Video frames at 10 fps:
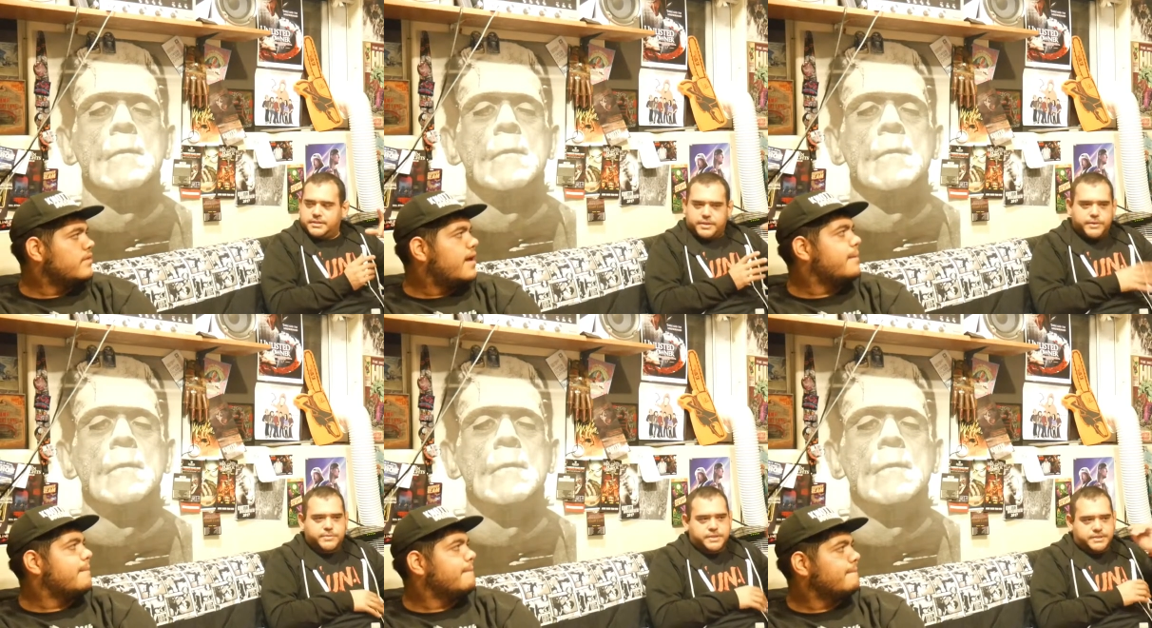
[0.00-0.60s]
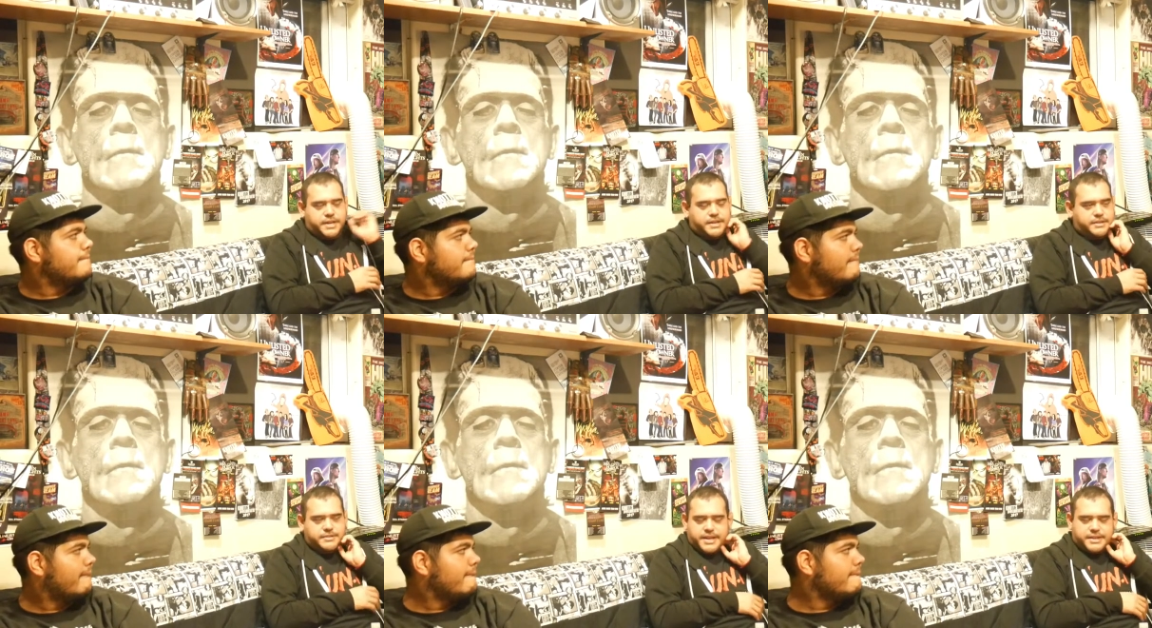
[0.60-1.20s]
Speaker 1: Yeah. Those ones I
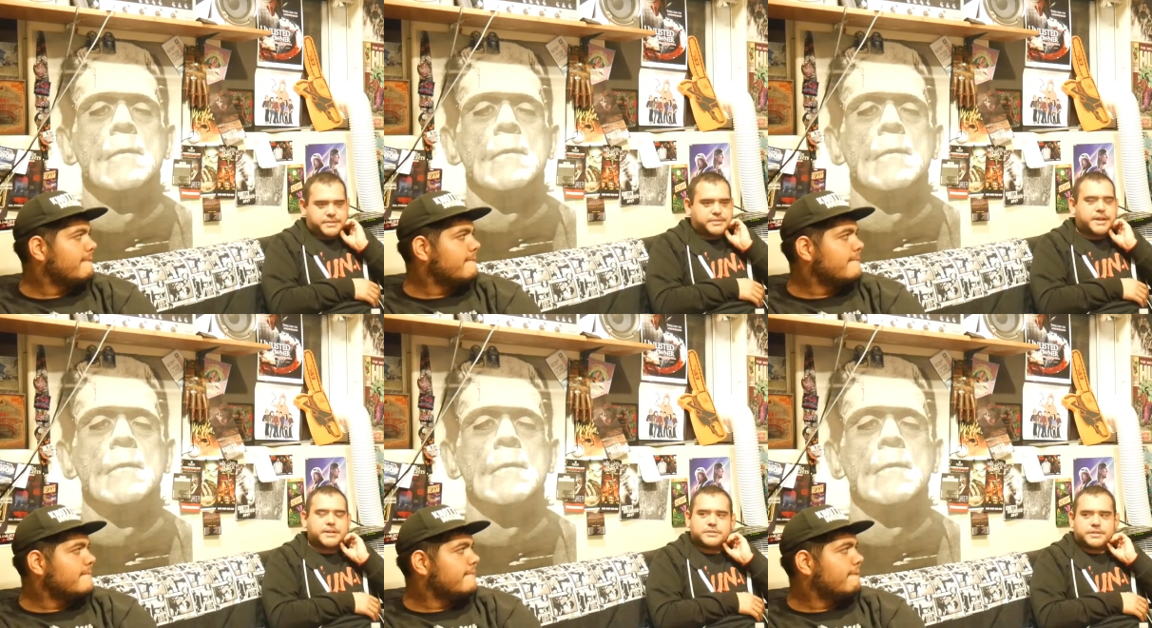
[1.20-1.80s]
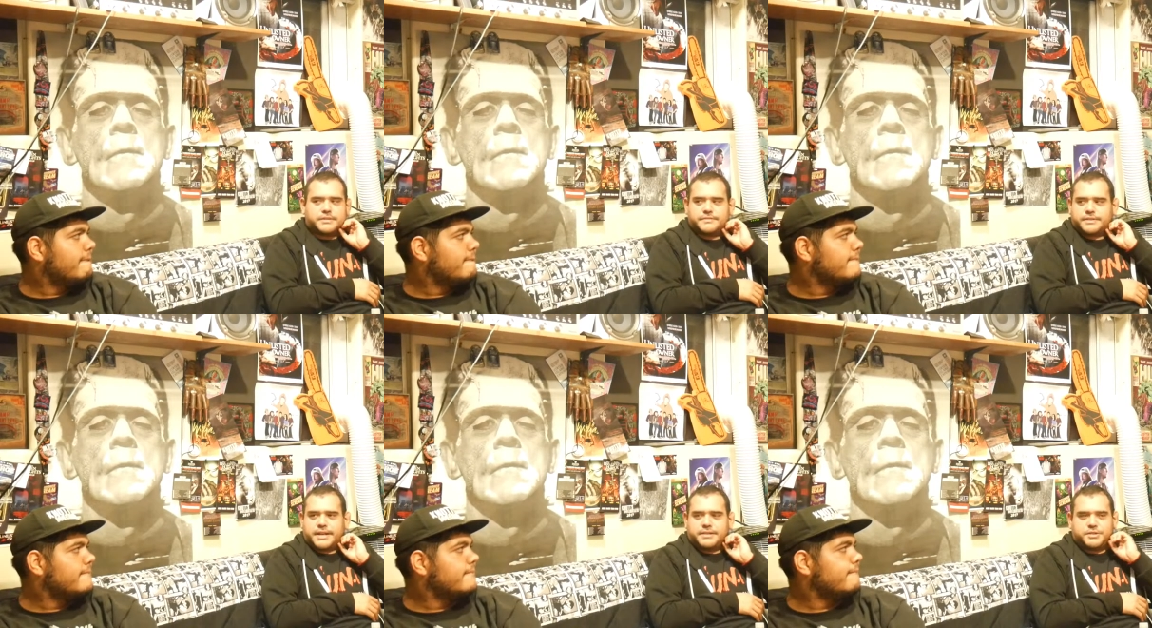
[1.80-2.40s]
can I can I can drink. For,
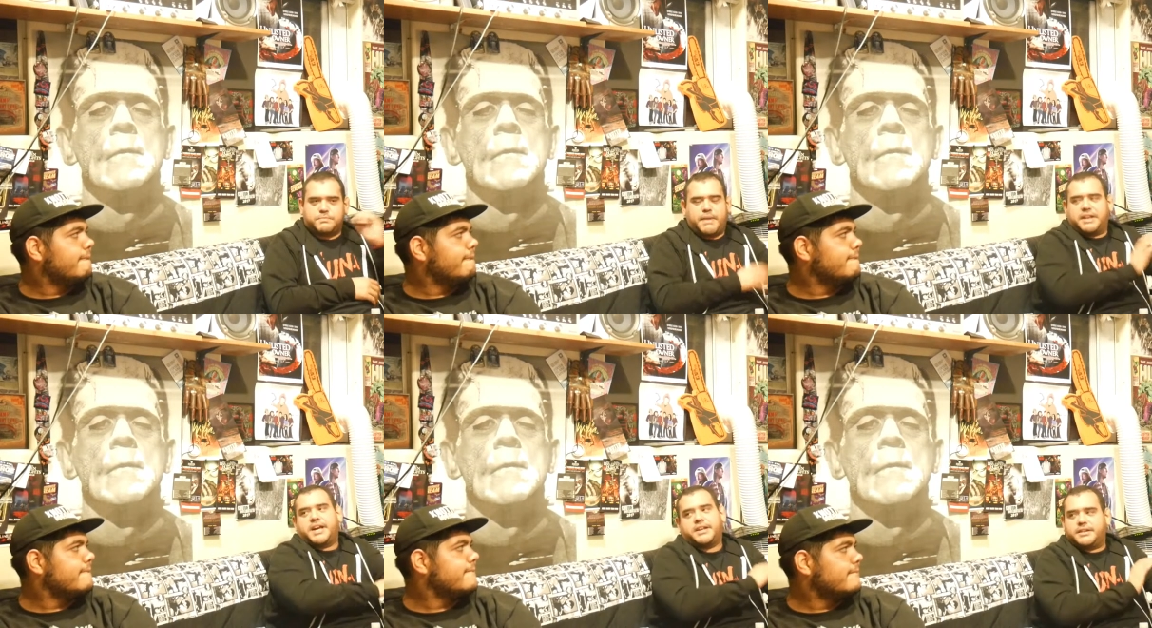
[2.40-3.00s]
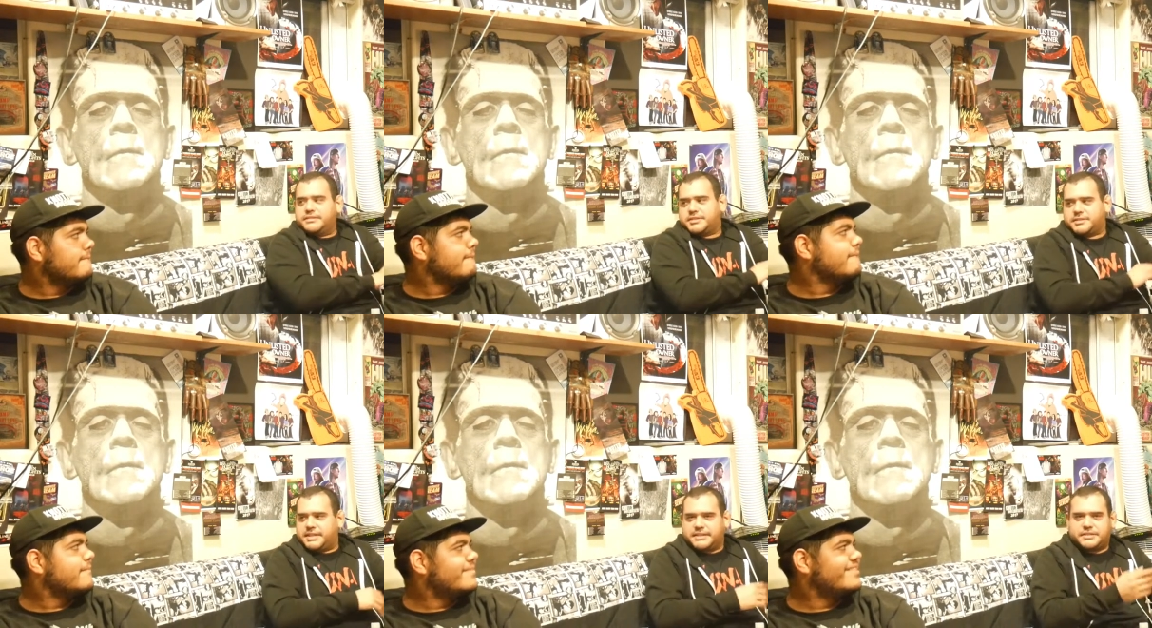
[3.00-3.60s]
I can just mainline it.
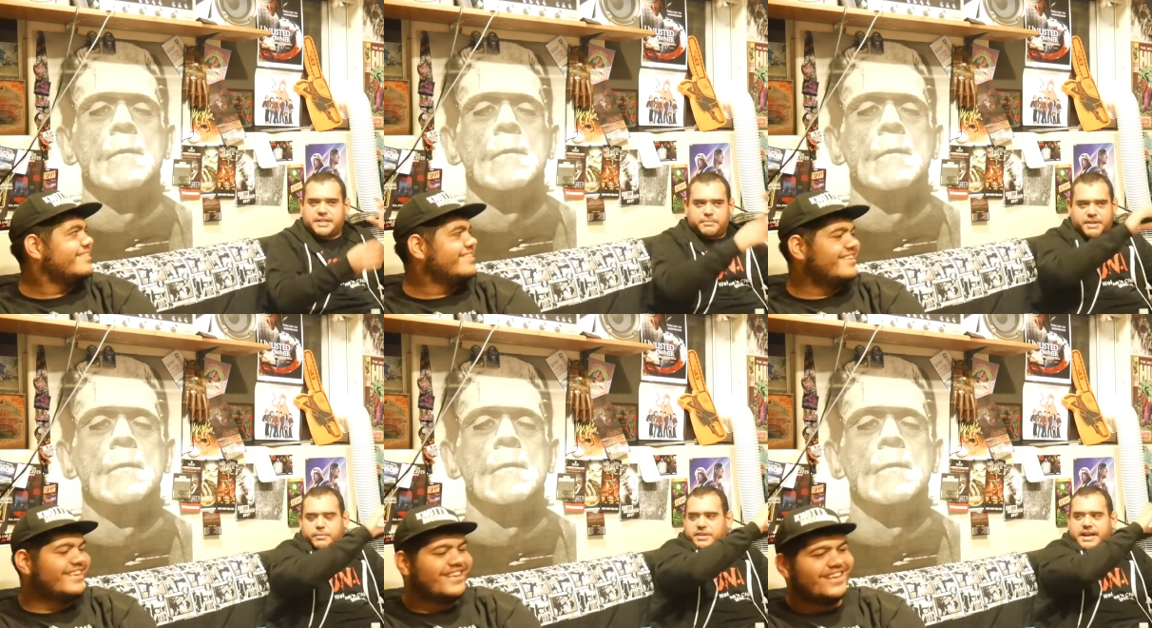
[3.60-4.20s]
Just get set me up with